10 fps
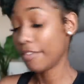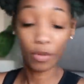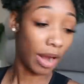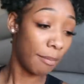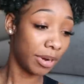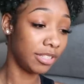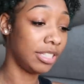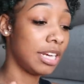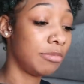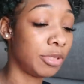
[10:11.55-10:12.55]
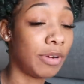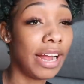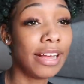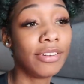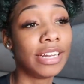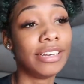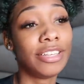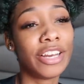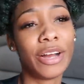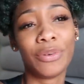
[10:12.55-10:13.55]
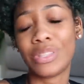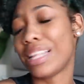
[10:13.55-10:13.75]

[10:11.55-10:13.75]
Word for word: The right person comes around and, you know,